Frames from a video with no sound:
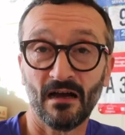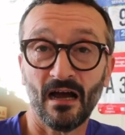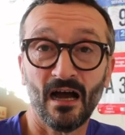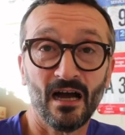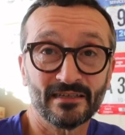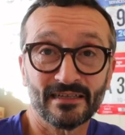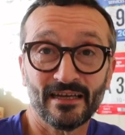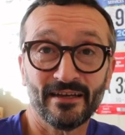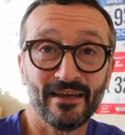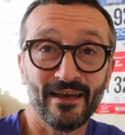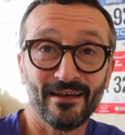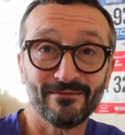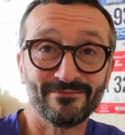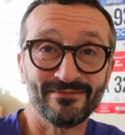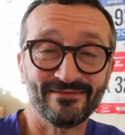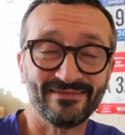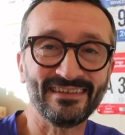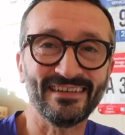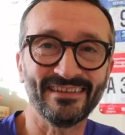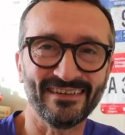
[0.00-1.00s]
I don't
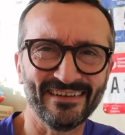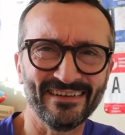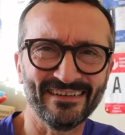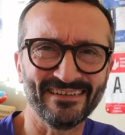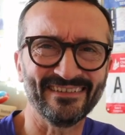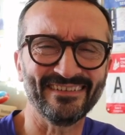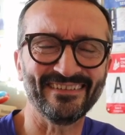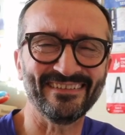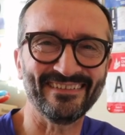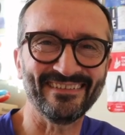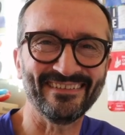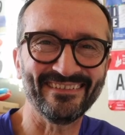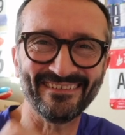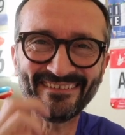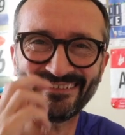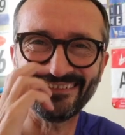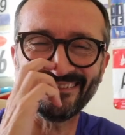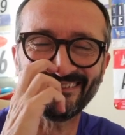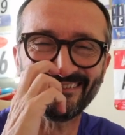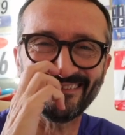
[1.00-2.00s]

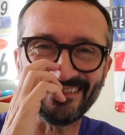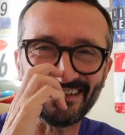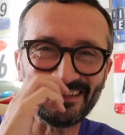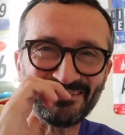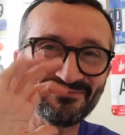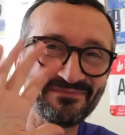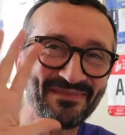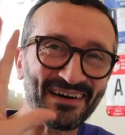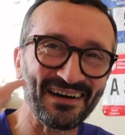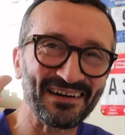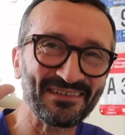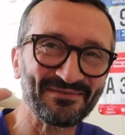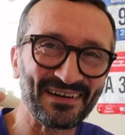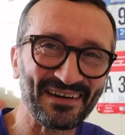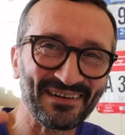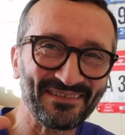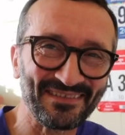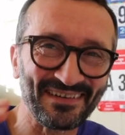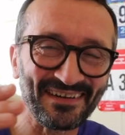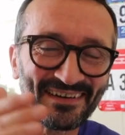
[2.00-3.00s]
know. Bye
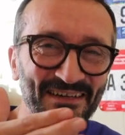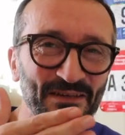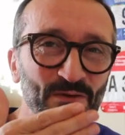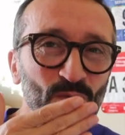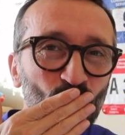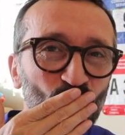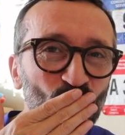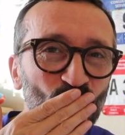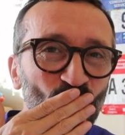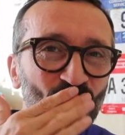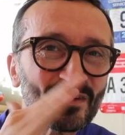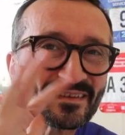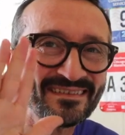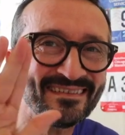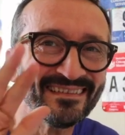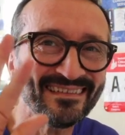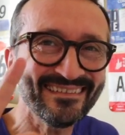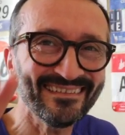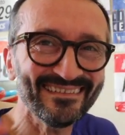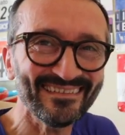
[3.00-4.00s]
bye bye.
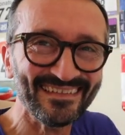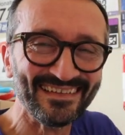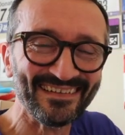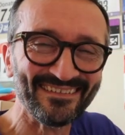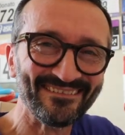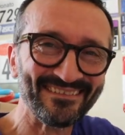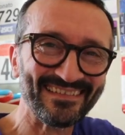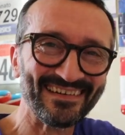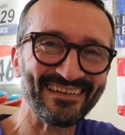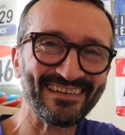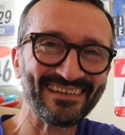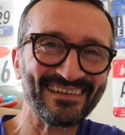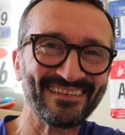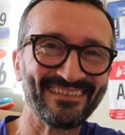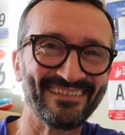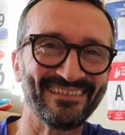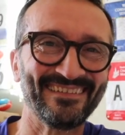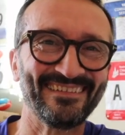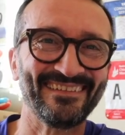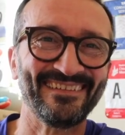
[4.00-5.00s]
Bye.
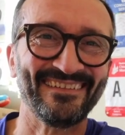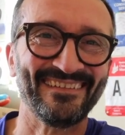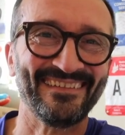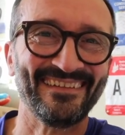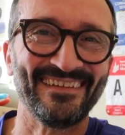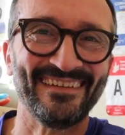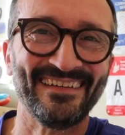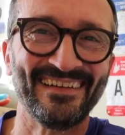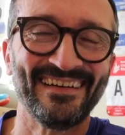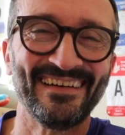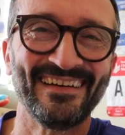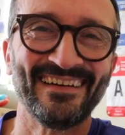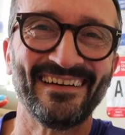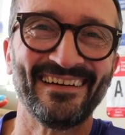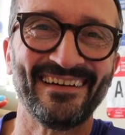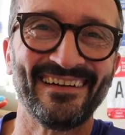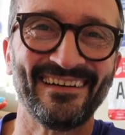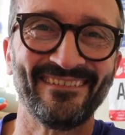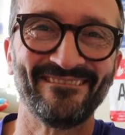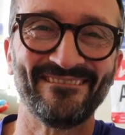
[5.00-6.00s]

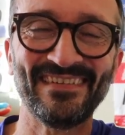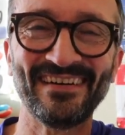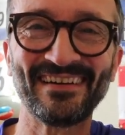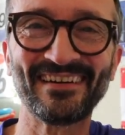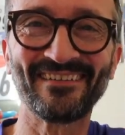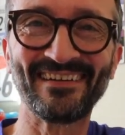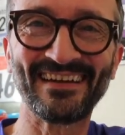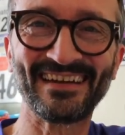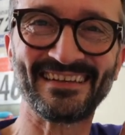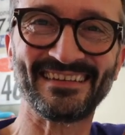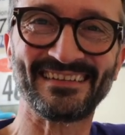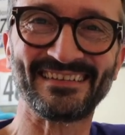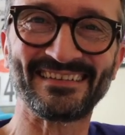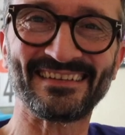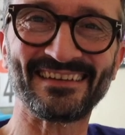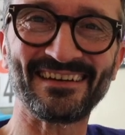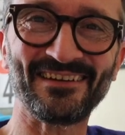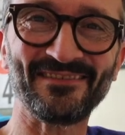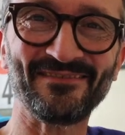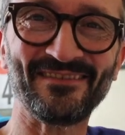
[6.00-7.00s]
By the way, do
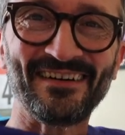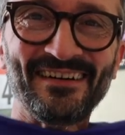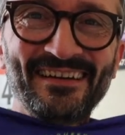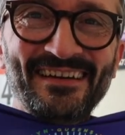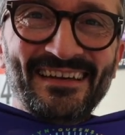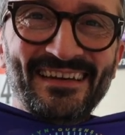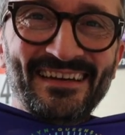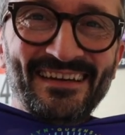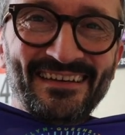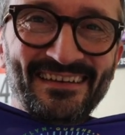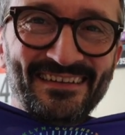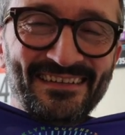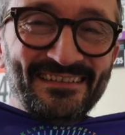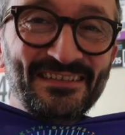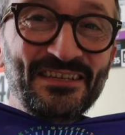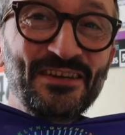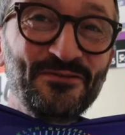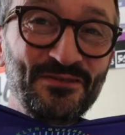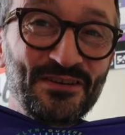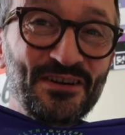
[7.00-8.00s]
you like my
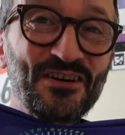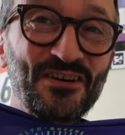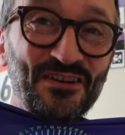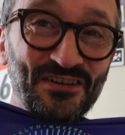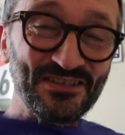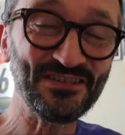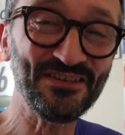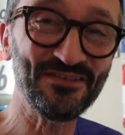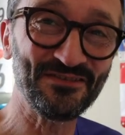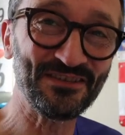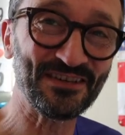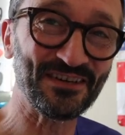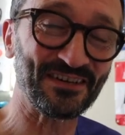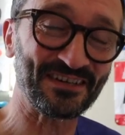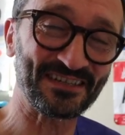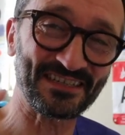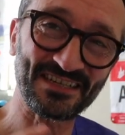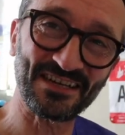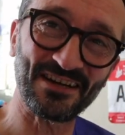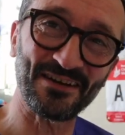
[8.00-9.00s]
New
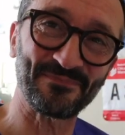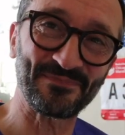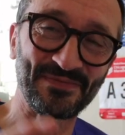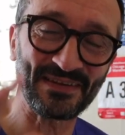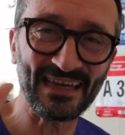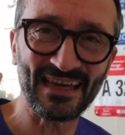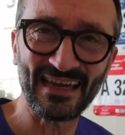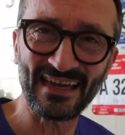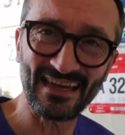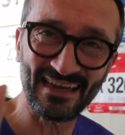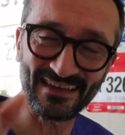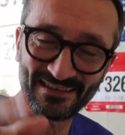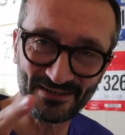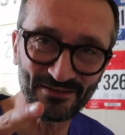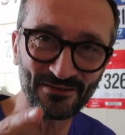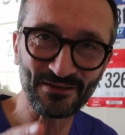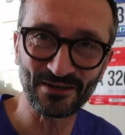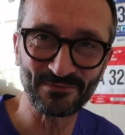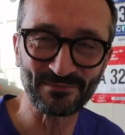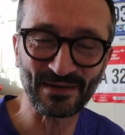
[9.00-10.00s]
York top? Yeah, New
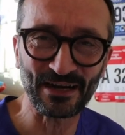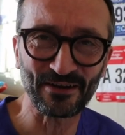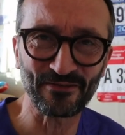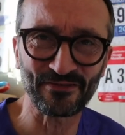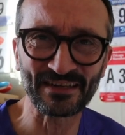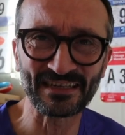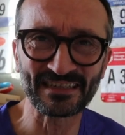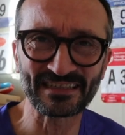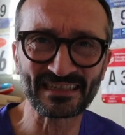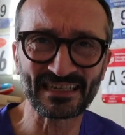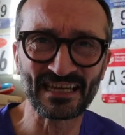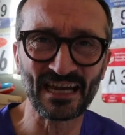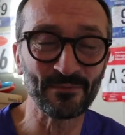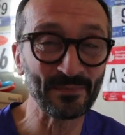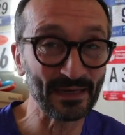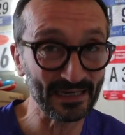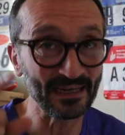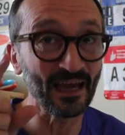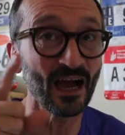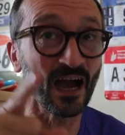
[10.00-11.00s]
York Marathon is
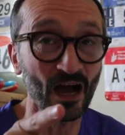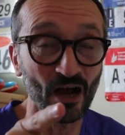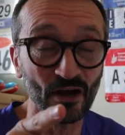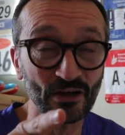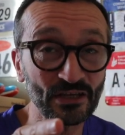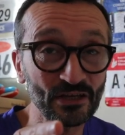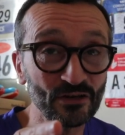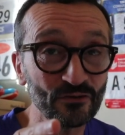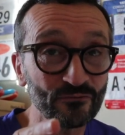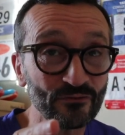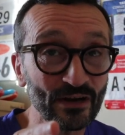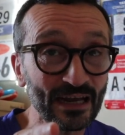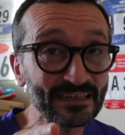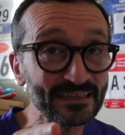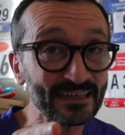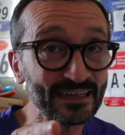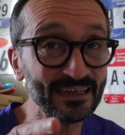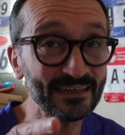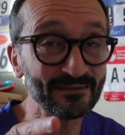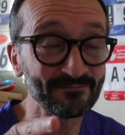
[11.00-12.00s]
coming. Are you
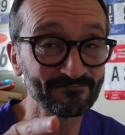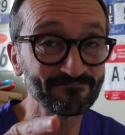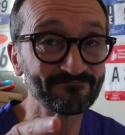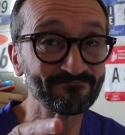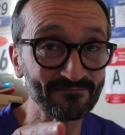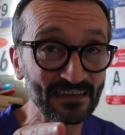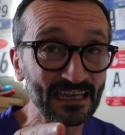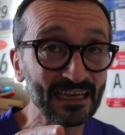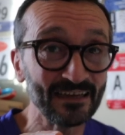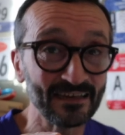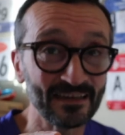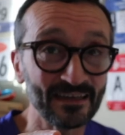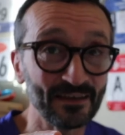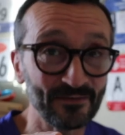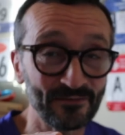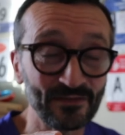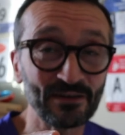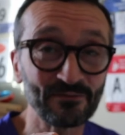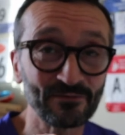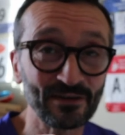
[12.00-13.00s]
ready? Yeah,
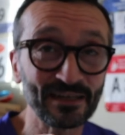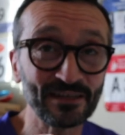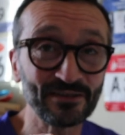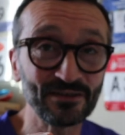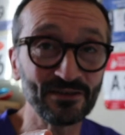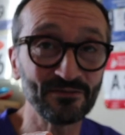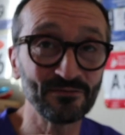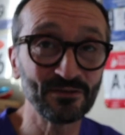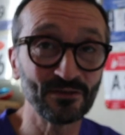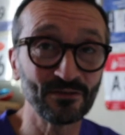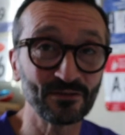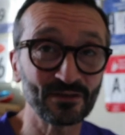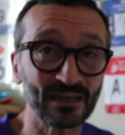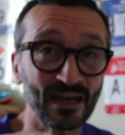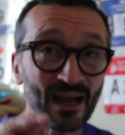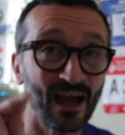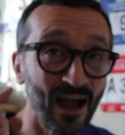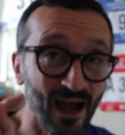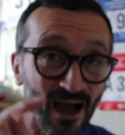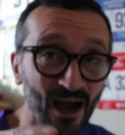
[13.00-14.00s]
if you're running New York,
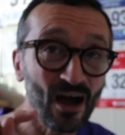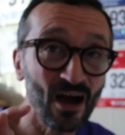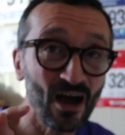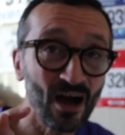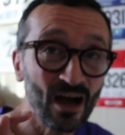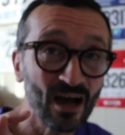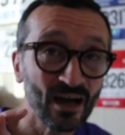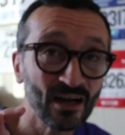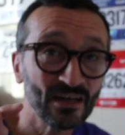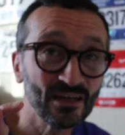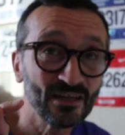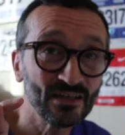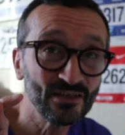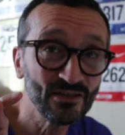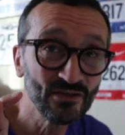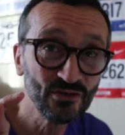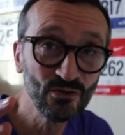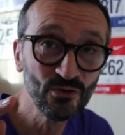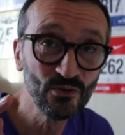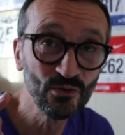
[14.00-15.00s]
are
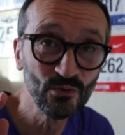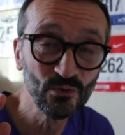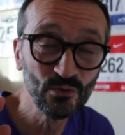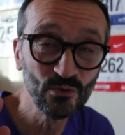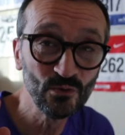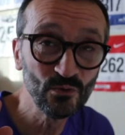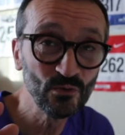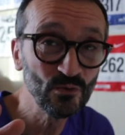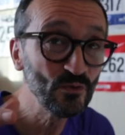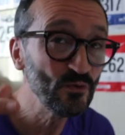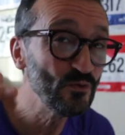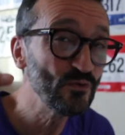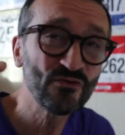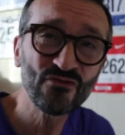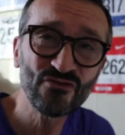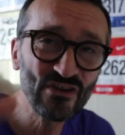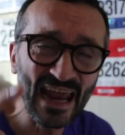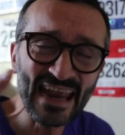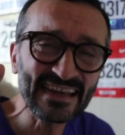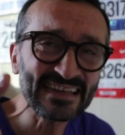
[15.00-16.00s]

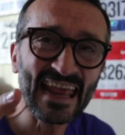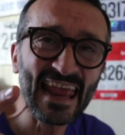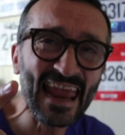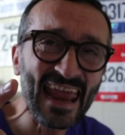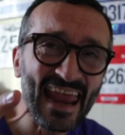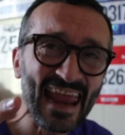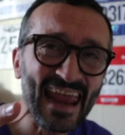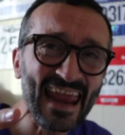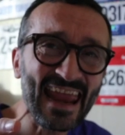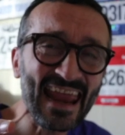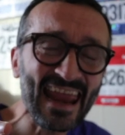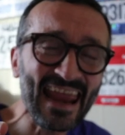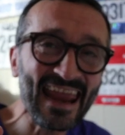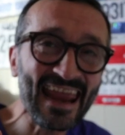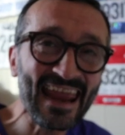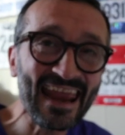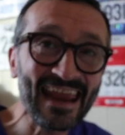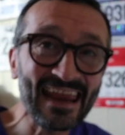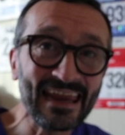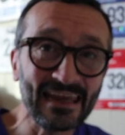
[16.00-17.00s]
you
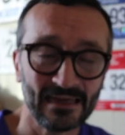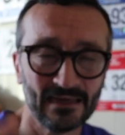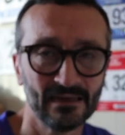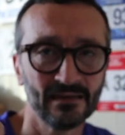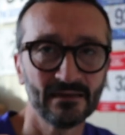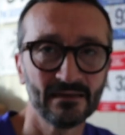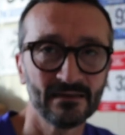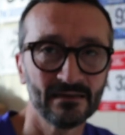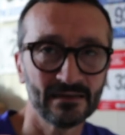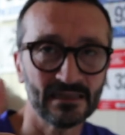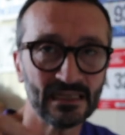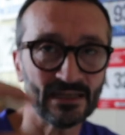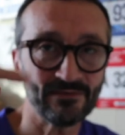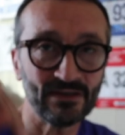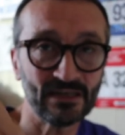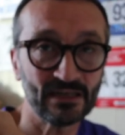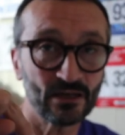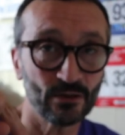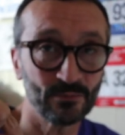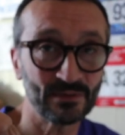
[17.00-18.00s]
ready? leave it
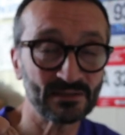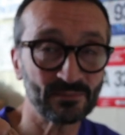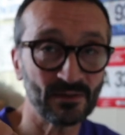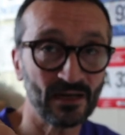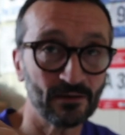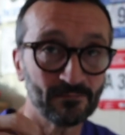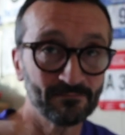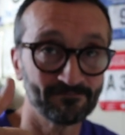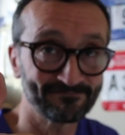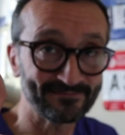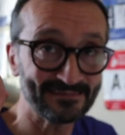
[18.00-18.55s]
in the comments below.